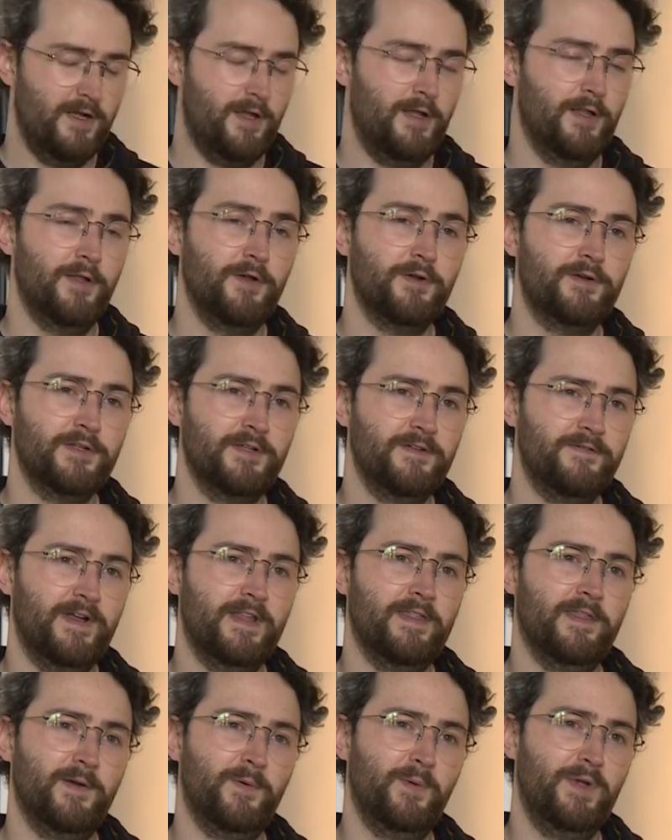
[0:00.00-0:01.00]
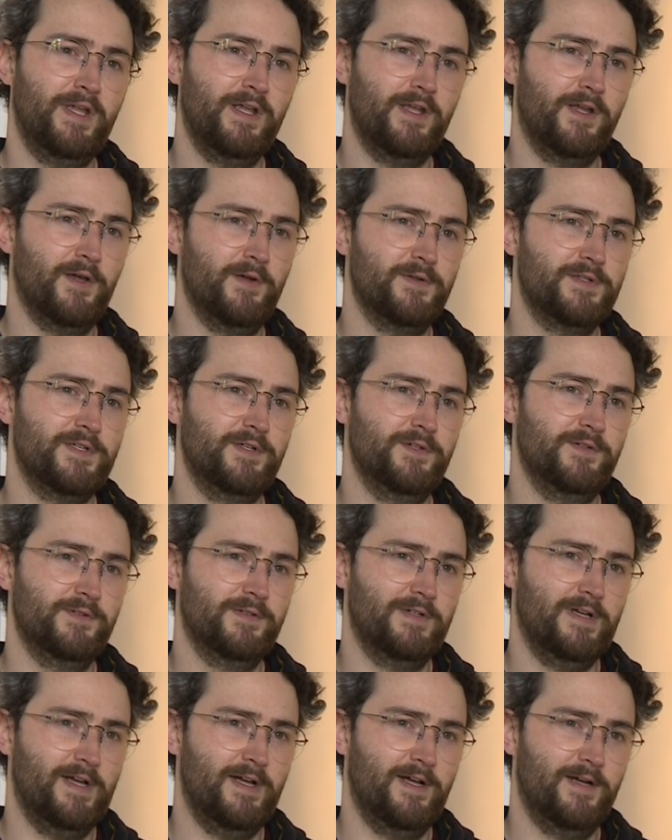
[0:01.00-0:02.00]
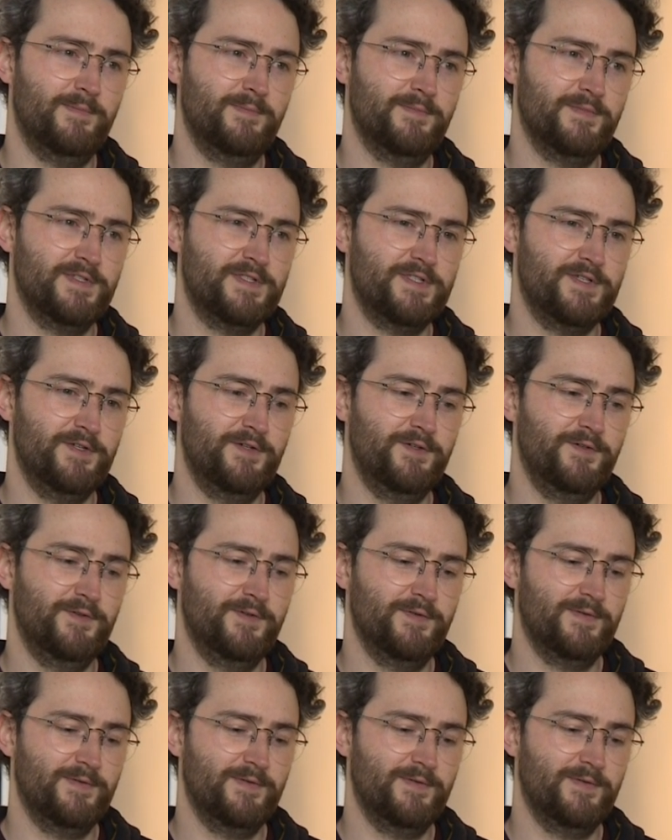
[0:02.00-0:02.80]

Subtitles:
local event that we can go to